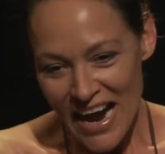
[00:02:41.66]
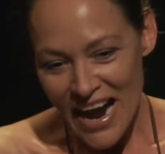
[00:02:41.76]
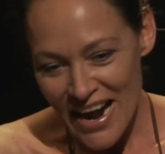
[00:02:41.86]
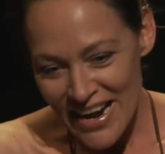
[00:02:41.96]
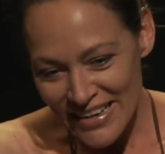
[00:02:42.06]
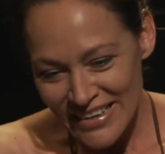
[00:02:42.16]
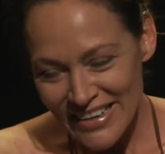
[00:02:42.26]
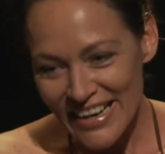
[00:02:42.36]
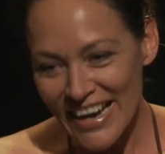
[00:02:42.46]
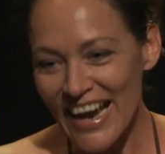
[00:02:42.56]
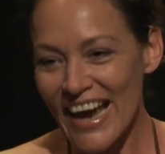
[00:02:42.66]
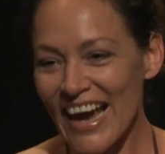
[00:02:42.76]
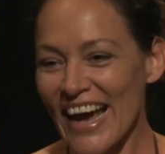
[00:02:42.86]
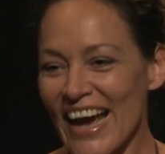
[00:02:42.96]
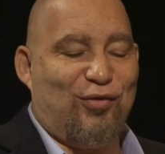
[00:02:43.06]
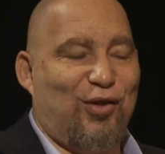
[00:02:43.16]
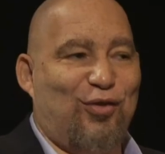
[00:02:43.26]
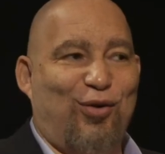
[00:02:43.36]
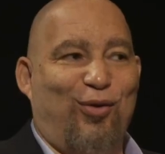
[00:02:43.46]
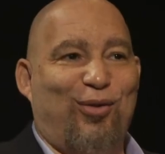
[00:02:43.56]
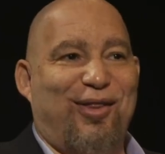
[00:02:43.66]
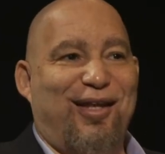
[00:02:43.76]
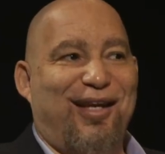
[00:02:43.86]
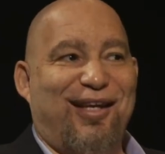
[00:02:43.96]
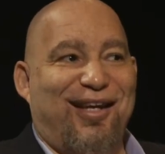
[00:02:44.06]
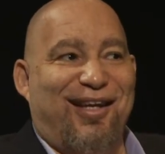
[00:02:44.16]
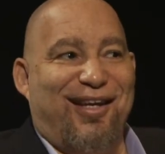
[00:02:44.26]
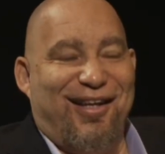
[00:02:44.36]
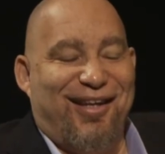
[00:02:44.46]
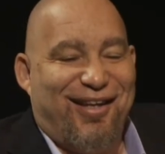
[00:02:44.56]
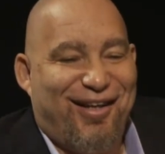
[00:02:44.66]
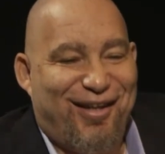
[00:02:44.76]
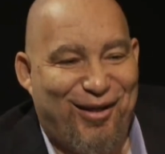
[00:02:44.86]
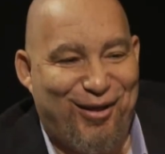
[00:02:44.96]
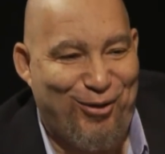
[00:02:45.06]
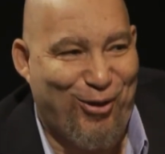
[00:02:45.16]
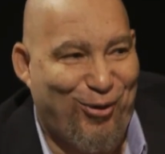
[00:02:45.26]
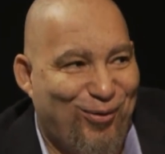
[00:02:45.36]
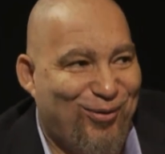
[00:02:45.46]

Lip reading: So you didn't go into this whole thing, you know,